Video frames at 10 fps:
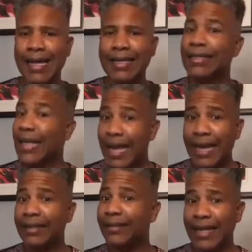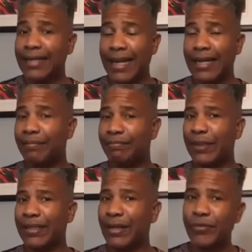Yes,
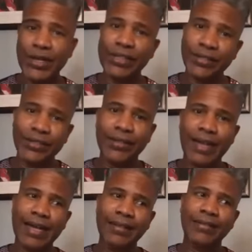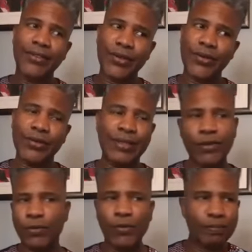but the reason I chose
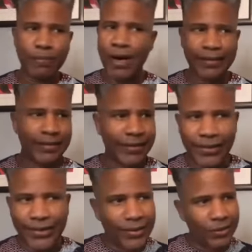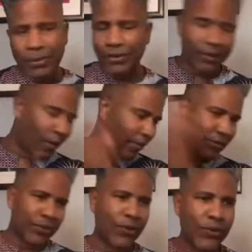this over Boston or over other
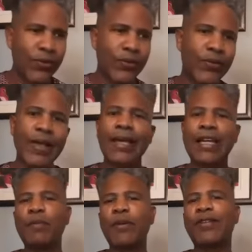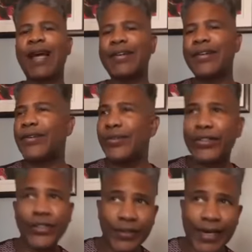schools is because I knew
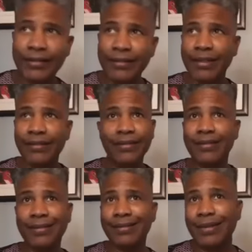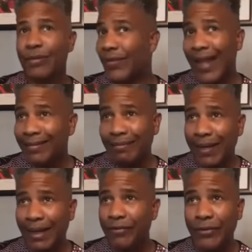the train, that it was like
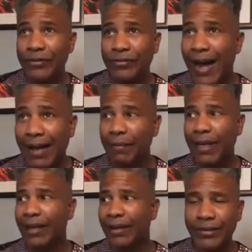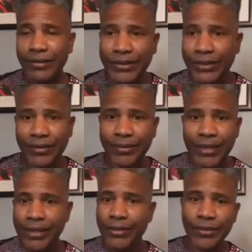45 minutes or
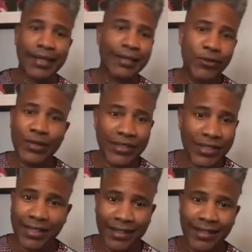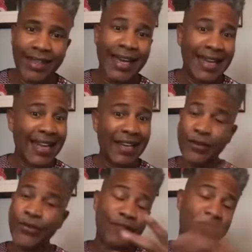so to get to the city. And I
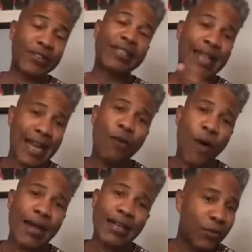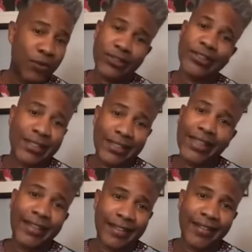knew everything that I wanted was in the
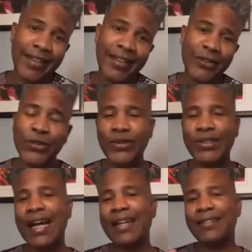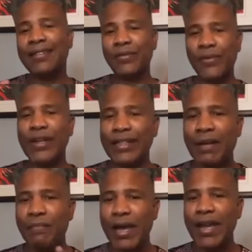city. So that's really
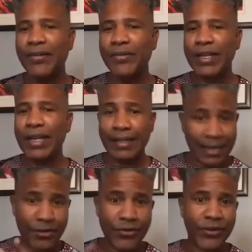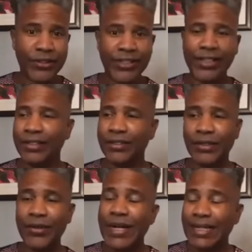the main reason, and New York City.
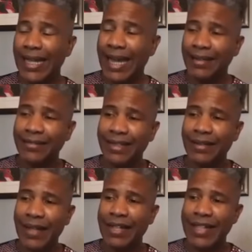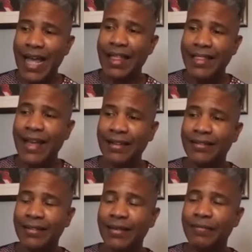So that's
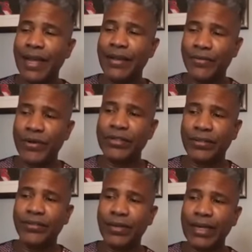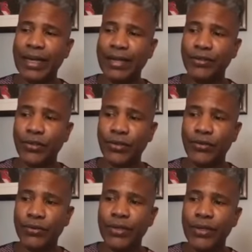the main reason really I
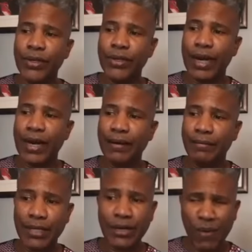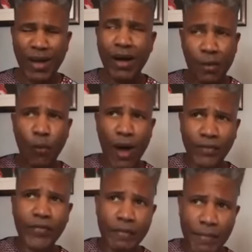chose, one
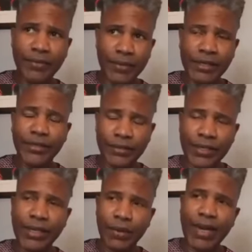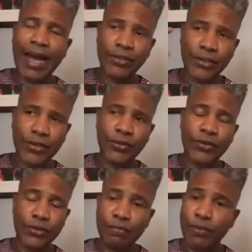of the main reasons anyway, I
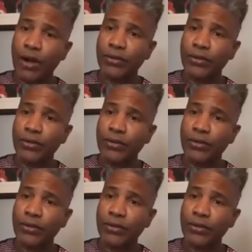chose New Brunswick.